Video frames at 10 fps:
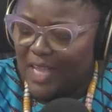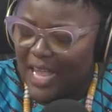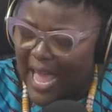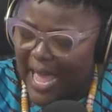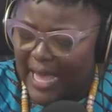
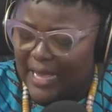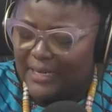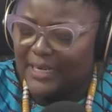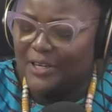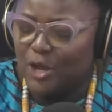Hey,
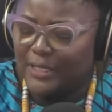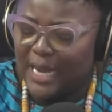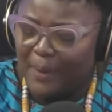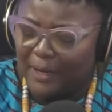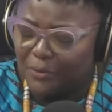Nedi
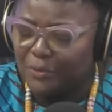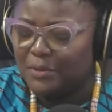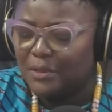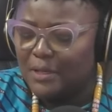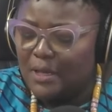Odiaba, no.
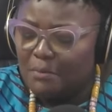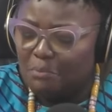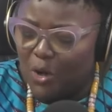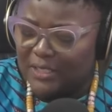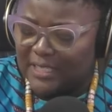
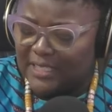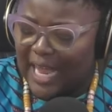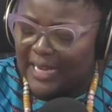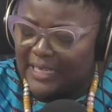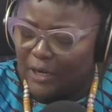Moses
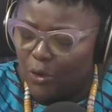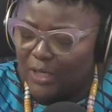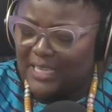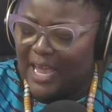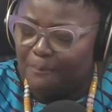Ajalo,
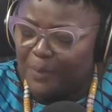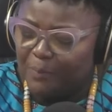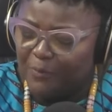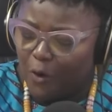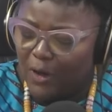was the
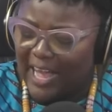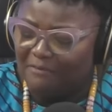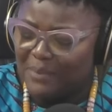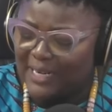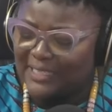MPP for
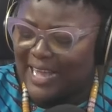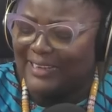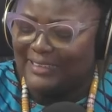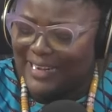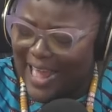government
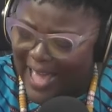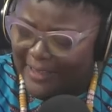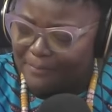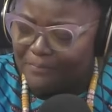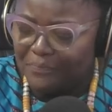can
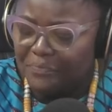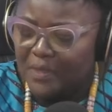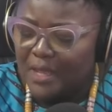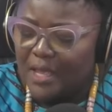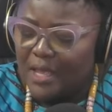lie.
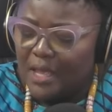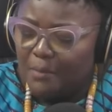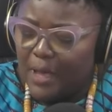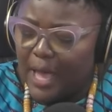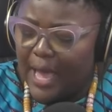
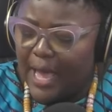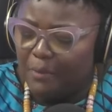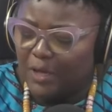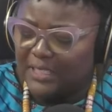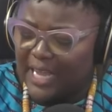
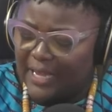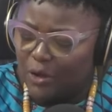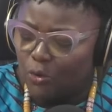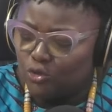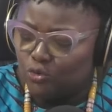Was hey,
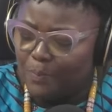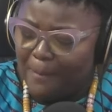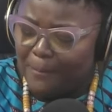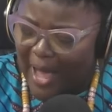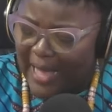Owusu
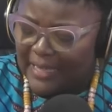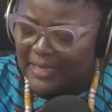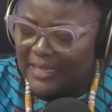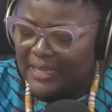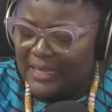Bempah.
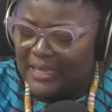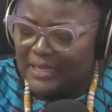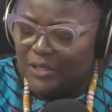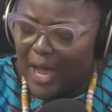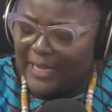
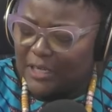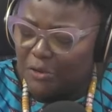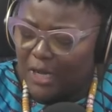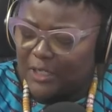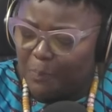You are
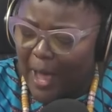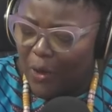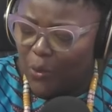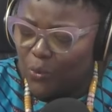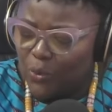serious,
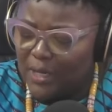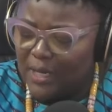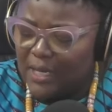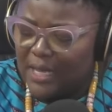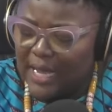pal.
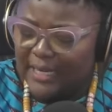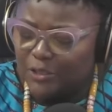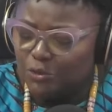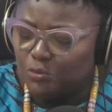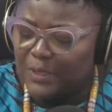And
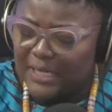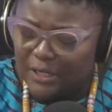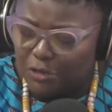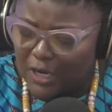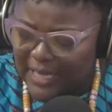to me,
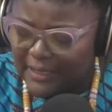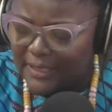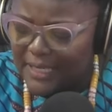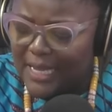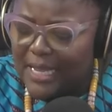didn't trust, hey,
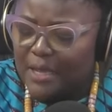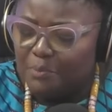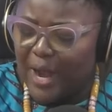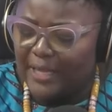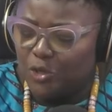
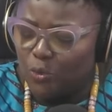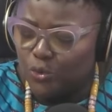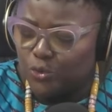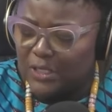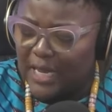Bright
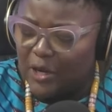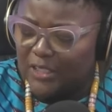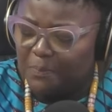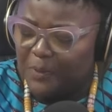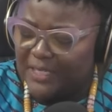Owusu,
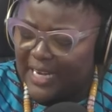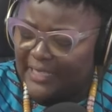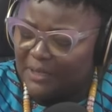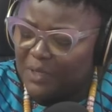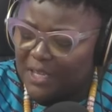please
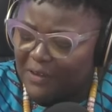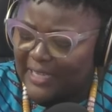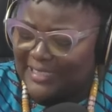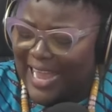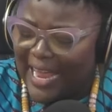let him give
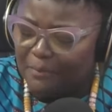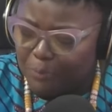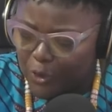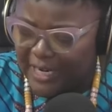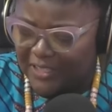us 10
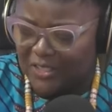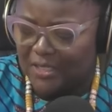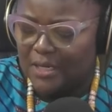projects.